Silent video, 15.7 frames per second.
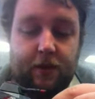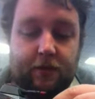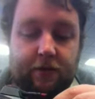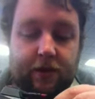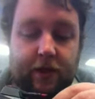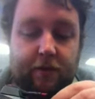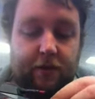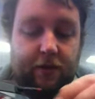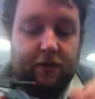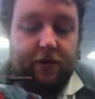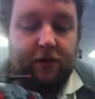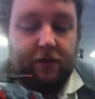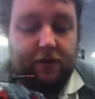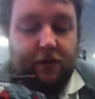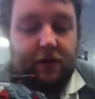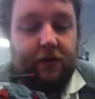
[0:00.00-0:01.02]
Same
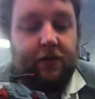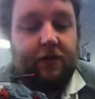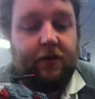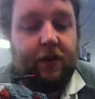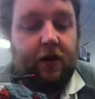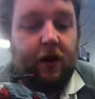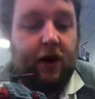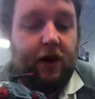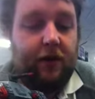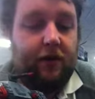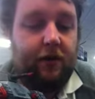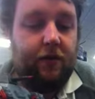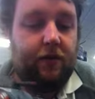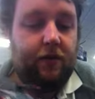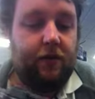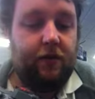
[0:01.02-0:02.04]
with this guy,
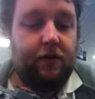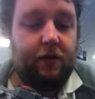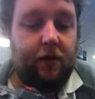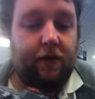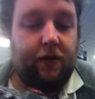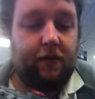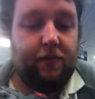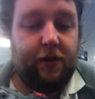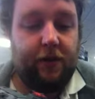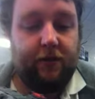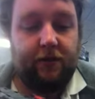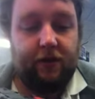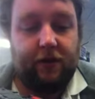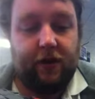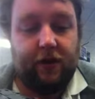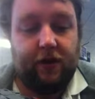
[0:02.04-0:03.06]
not this piece
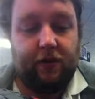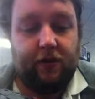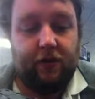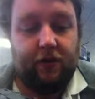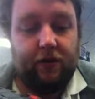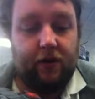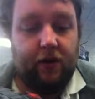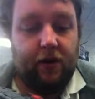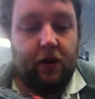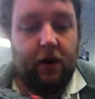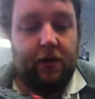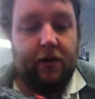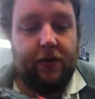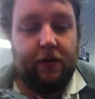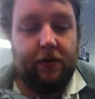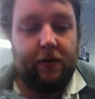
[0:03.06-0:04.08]
because I've had to. Oh
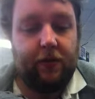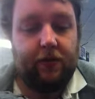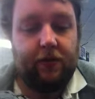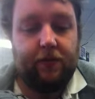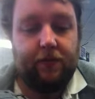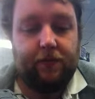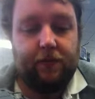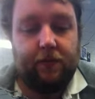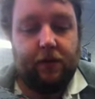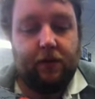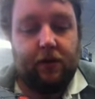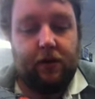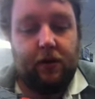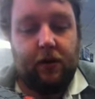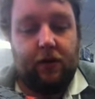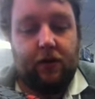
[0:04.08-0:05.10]
no, wait, there was.
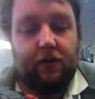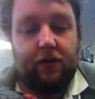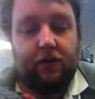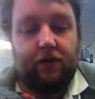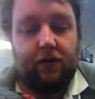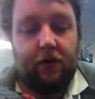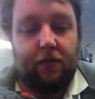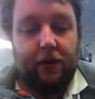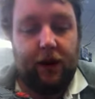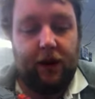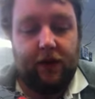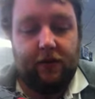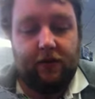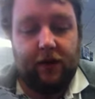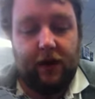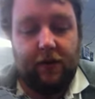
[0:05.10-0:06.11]
Yeah, this is two
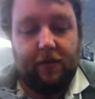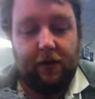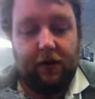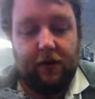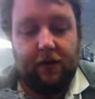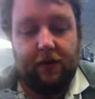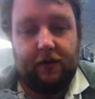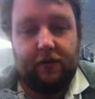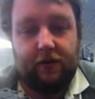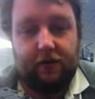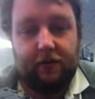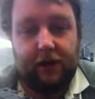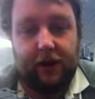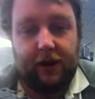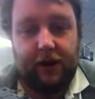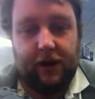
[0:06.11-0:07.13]
parts, and behind this little
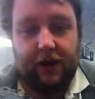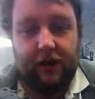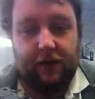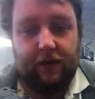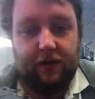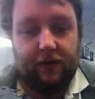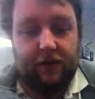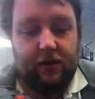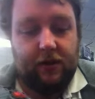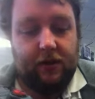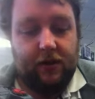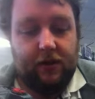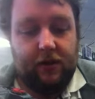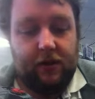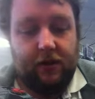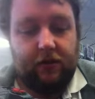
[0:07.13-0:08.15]
bit here
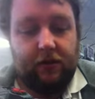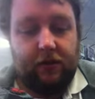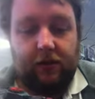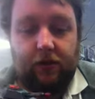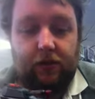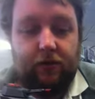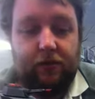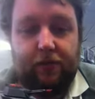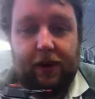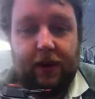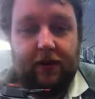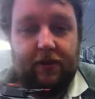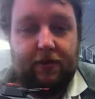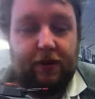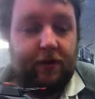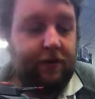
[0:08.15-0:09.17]
is a little
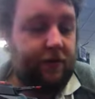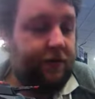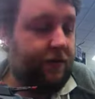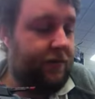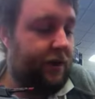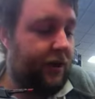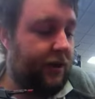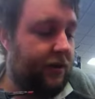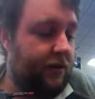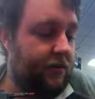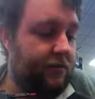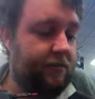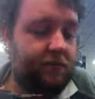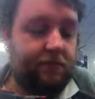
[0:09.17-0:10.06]
space perfect for a magnet.